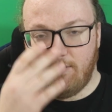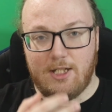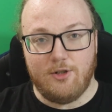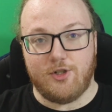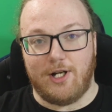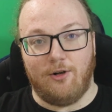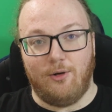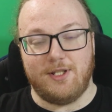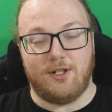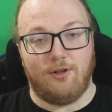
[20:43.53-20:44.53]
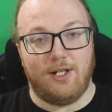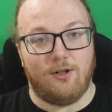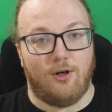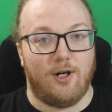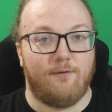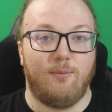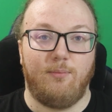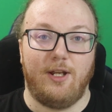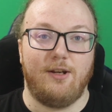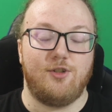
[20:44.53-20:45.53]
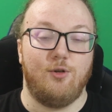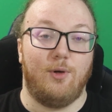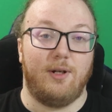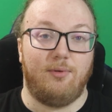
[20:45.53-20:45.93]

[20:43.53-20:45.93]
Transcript: Cheryl is a great card for players who want to